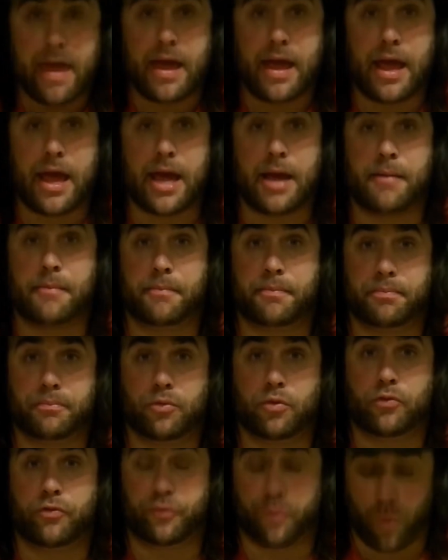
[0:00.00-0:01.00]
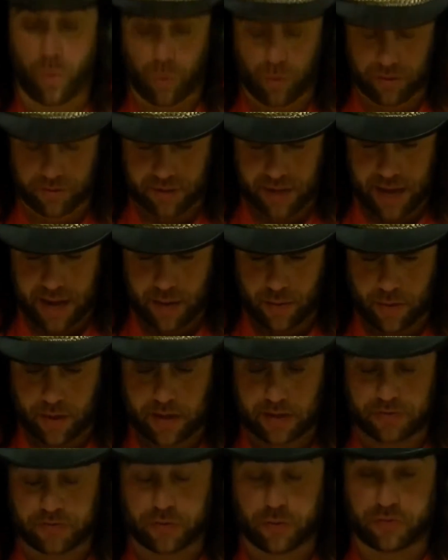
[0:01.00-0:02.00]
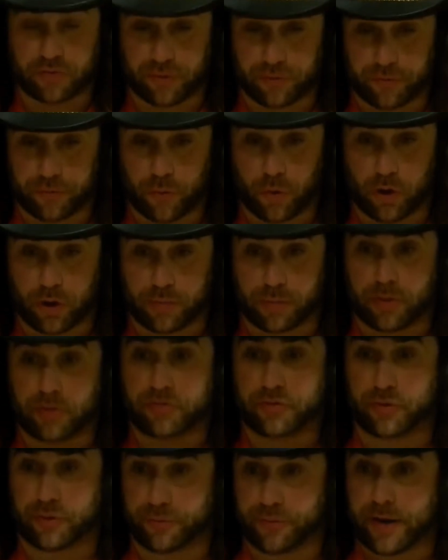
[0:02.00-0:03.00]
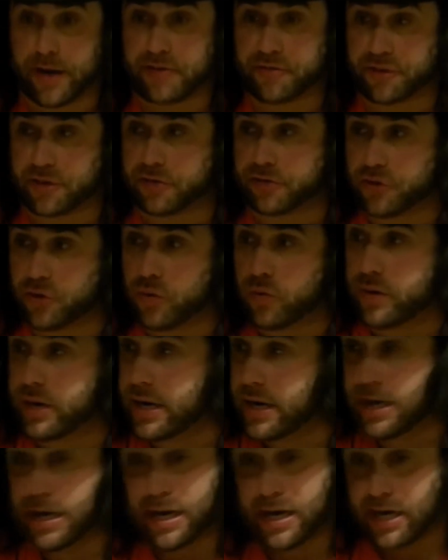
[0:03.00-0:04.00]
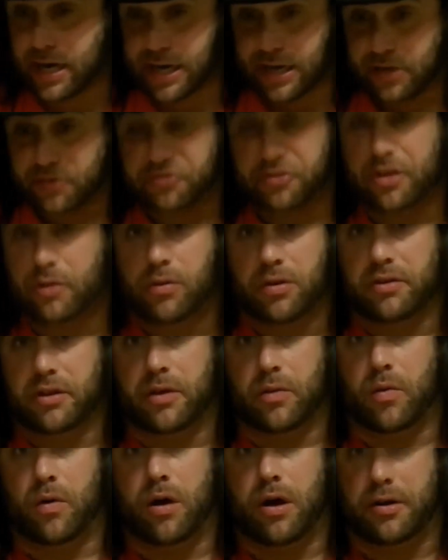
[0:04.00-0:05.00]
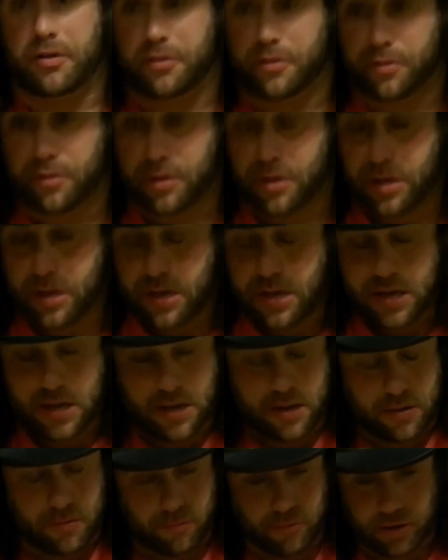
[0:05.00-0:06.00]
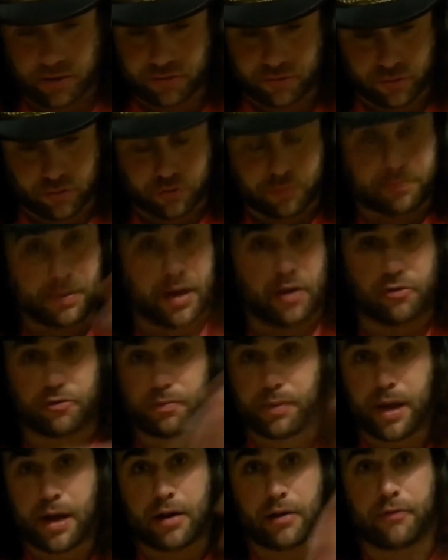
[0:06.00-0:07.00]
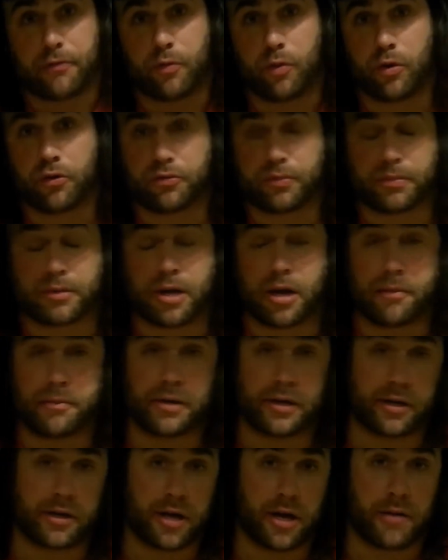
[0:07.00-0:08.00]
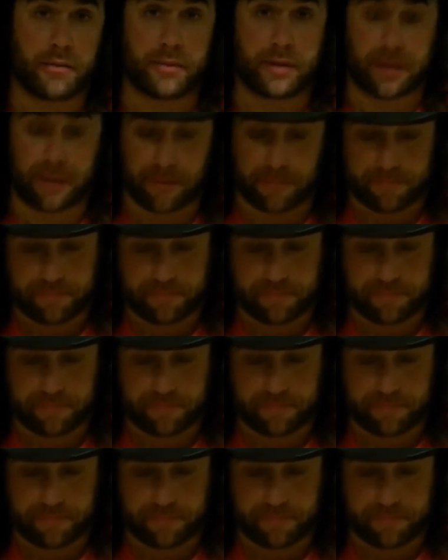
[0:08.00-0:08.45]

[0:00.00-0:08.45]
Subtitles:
and move forward that way, so it's affordable, so the fans can tune in and then they can see what they want. Wrestlers bounce back and forth from company to company,